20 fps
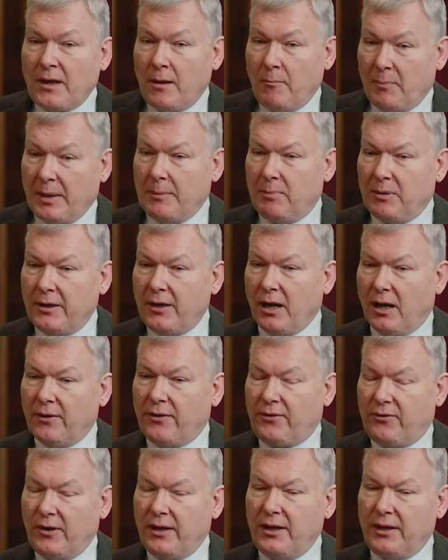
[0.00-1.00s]
People in Hut
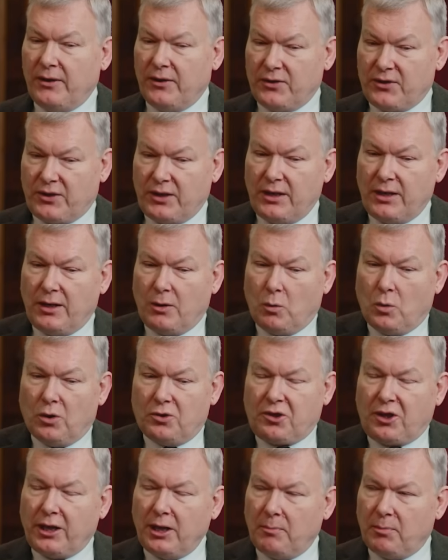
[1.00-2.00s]
3, the senior
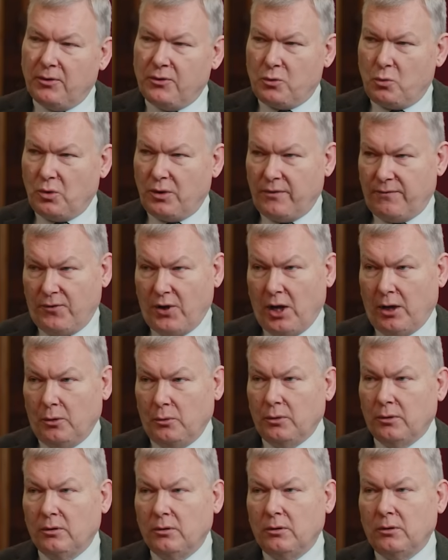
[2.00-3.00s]
watchkeepers, would have
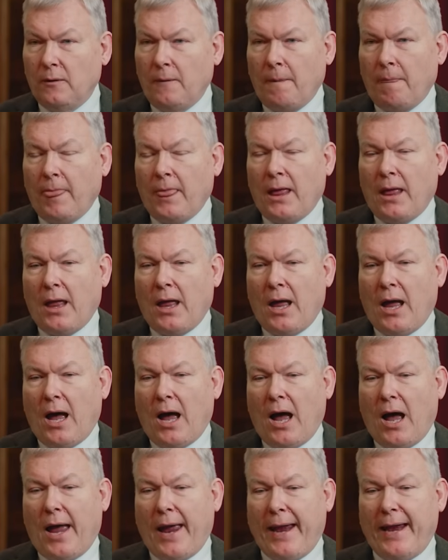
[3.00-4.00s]
known.
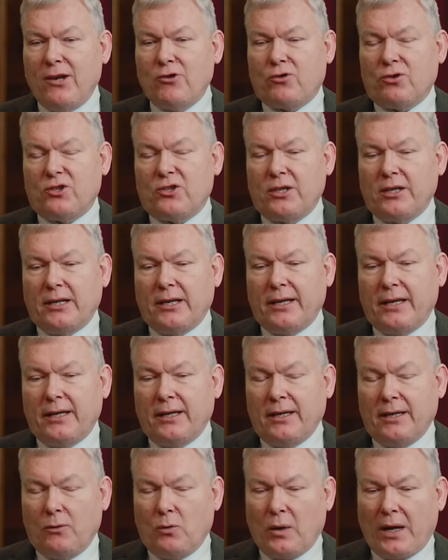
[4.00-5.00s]

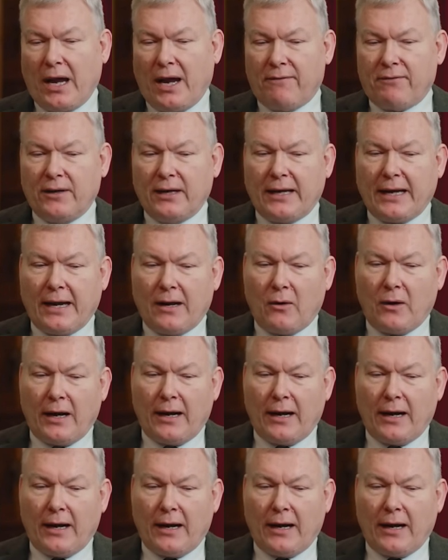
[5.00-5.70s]
Interestingly, we have an account